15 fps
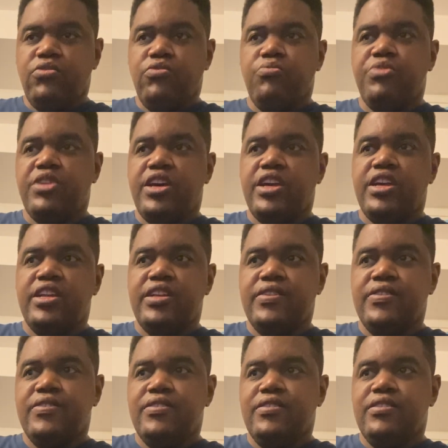But
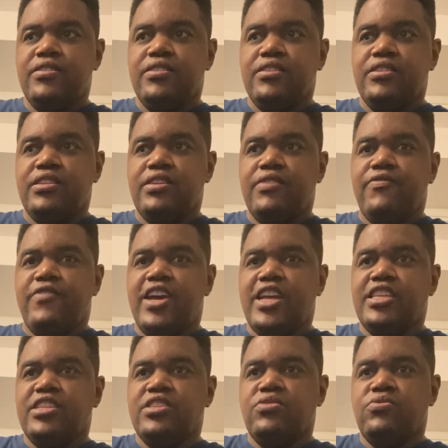the fact
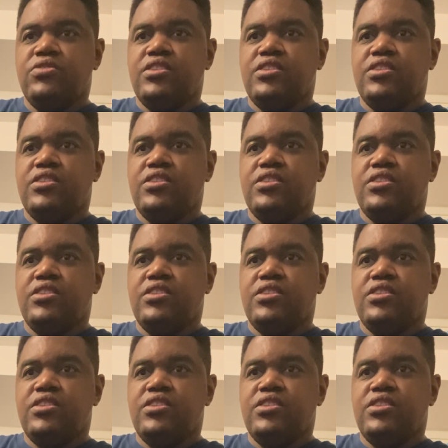that she was